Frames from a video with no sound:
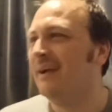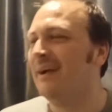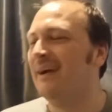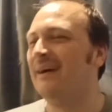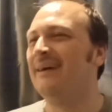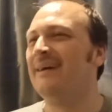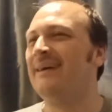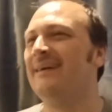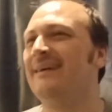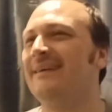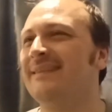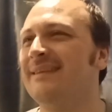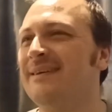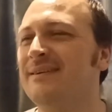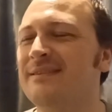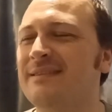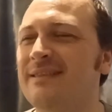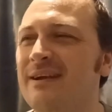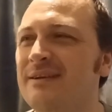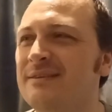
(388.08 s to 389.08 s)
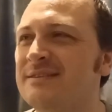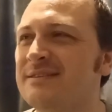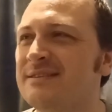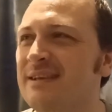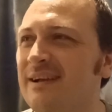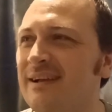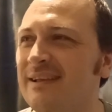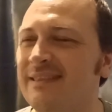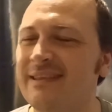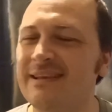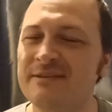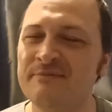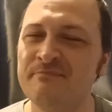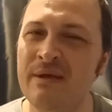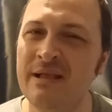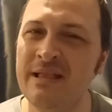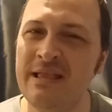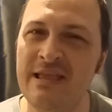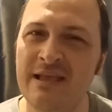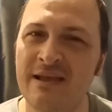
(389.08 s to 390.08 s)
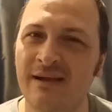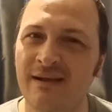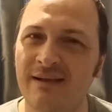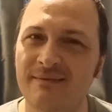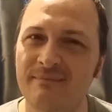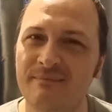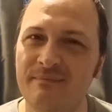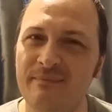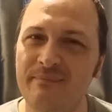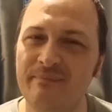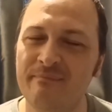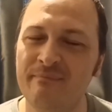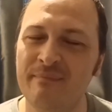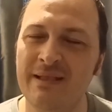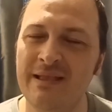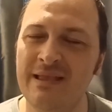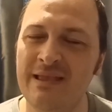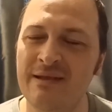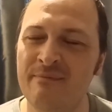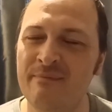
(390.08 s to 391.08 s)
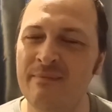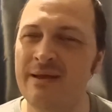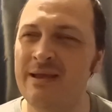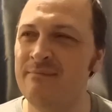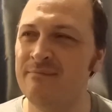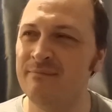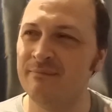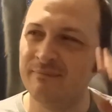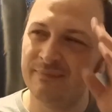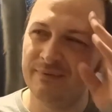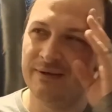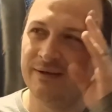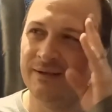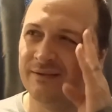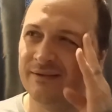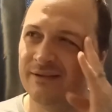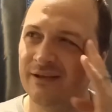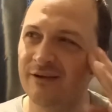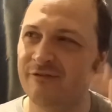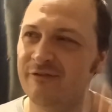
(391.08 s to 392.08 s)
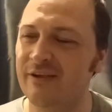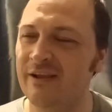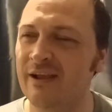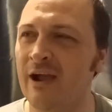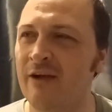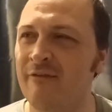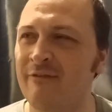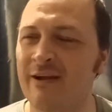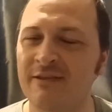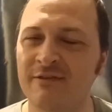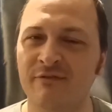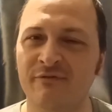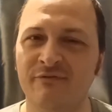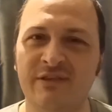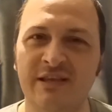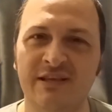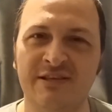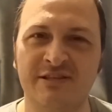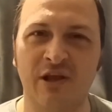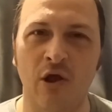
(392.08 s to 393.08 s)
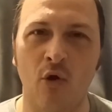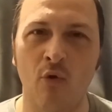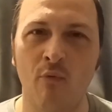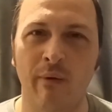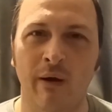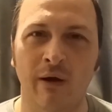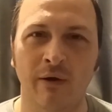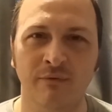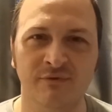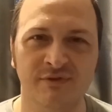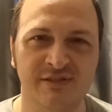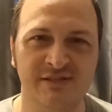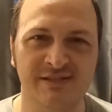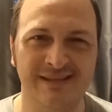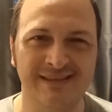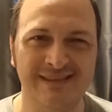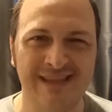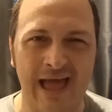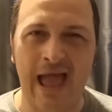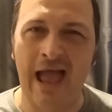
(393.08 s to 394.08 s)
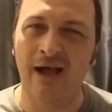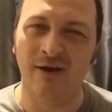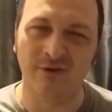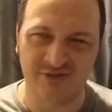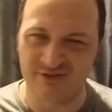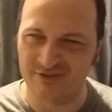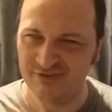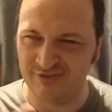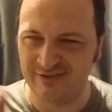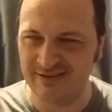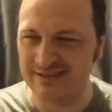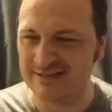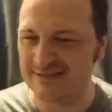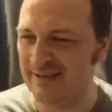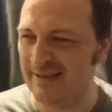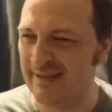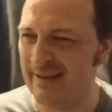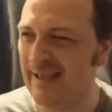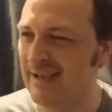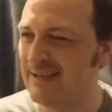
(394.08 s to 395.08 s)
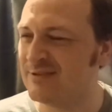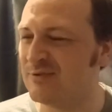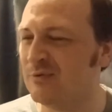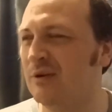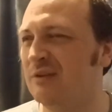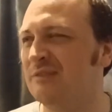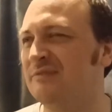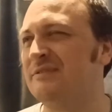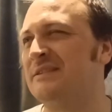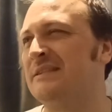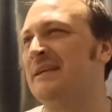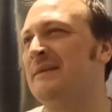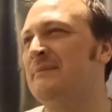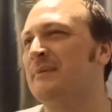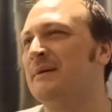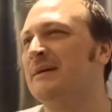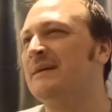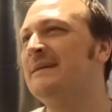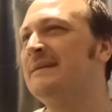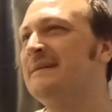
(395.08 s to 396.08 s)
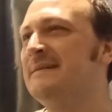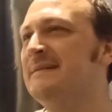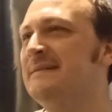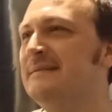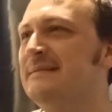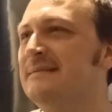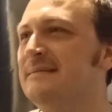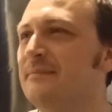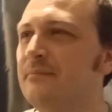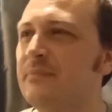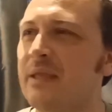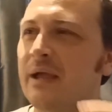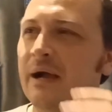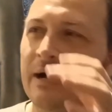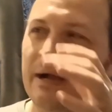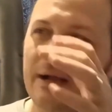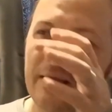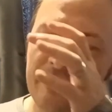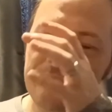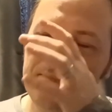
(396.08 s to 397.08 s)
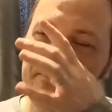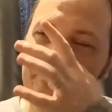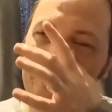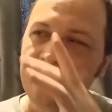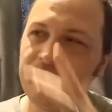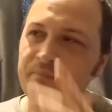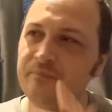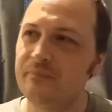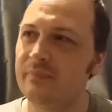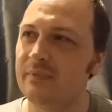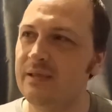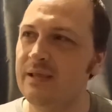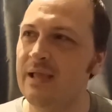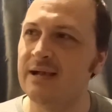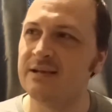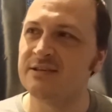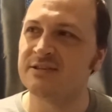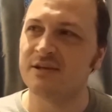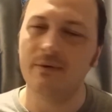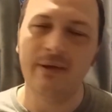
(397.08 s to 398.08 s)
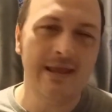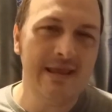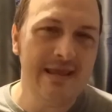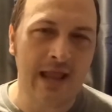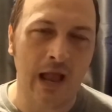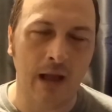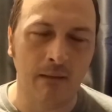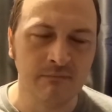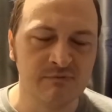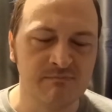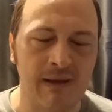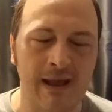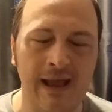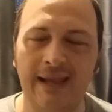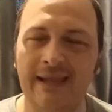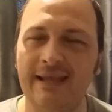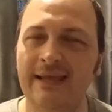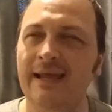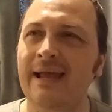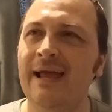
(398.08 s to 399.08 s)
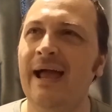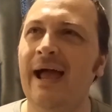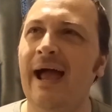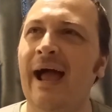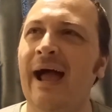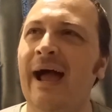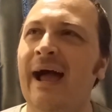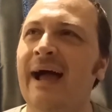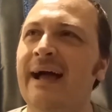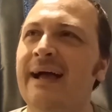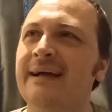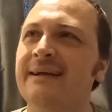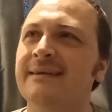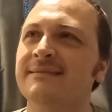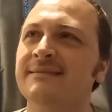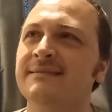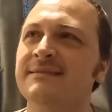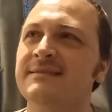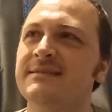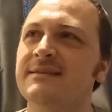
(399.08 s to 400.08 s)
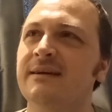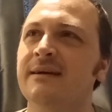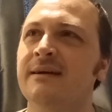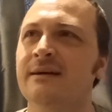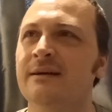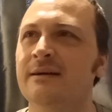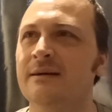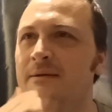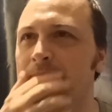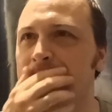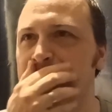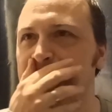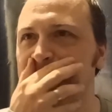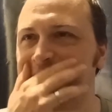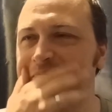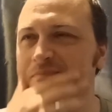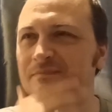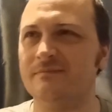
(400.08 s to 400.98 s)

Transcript: oh, there, there's uh, there's many uh, many a meme and a thing going around of Disco Bones is in the house and things like that. It's quite funny, but um, yeah. So he comes back and um,